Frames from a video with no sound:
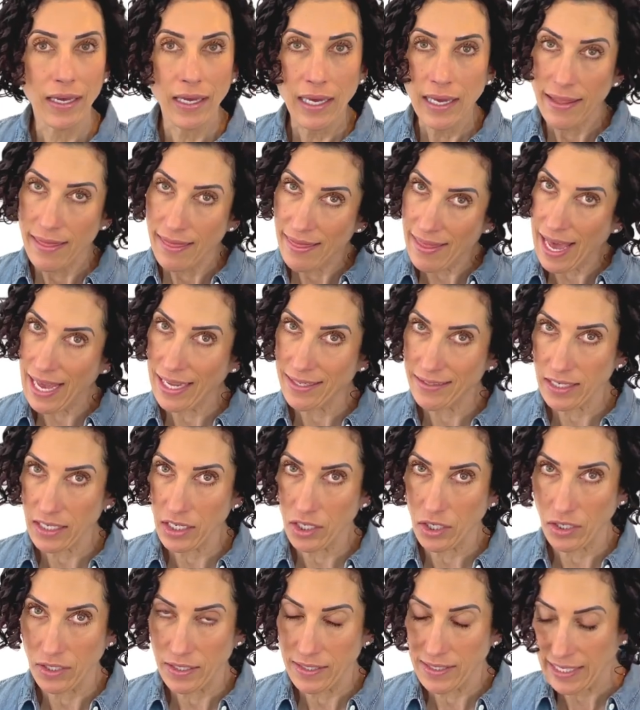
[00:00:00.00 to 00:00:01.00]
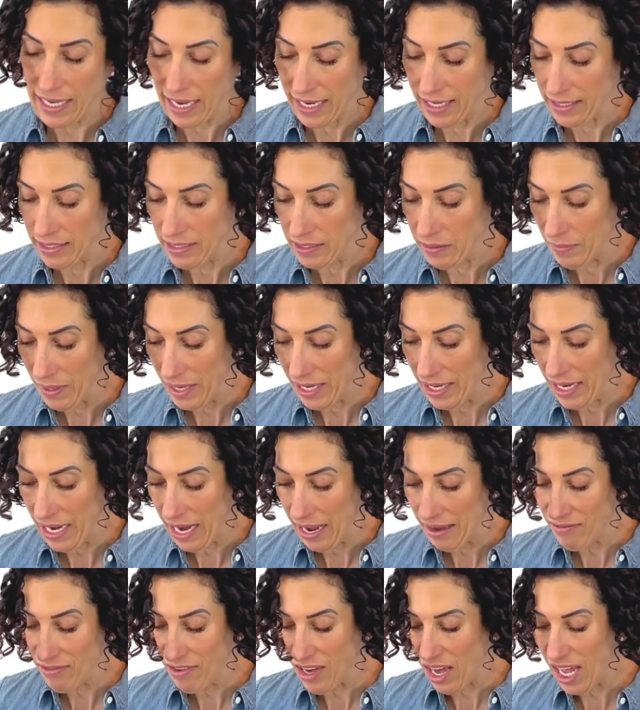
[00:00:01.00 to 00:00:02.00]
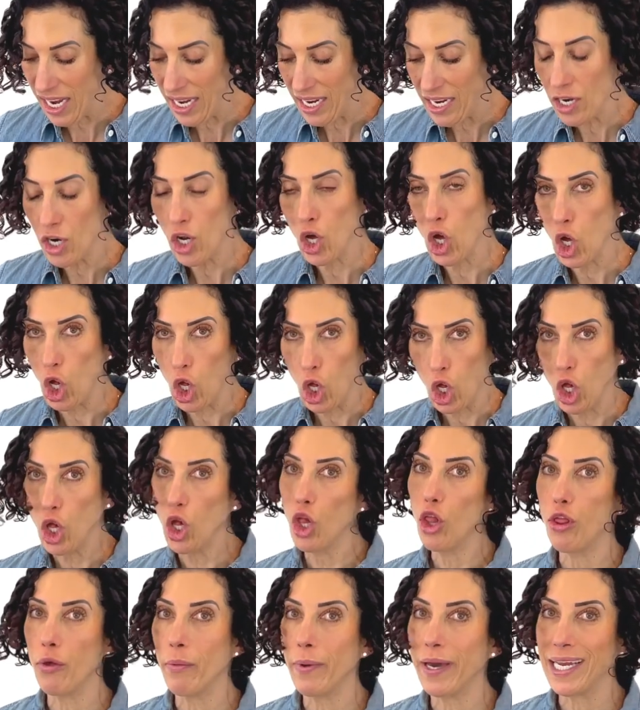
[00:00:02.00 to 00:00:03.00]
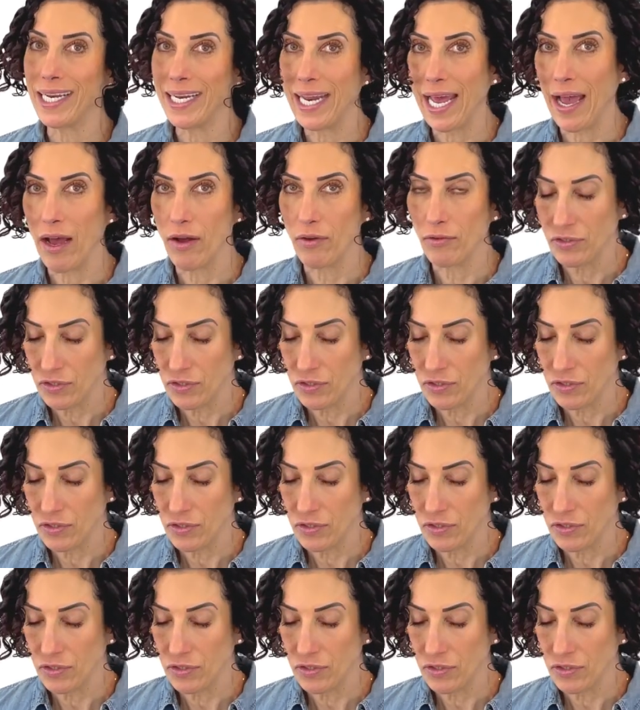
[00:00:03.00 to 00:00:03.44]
That's a good sign to me, and I've got it all the way down.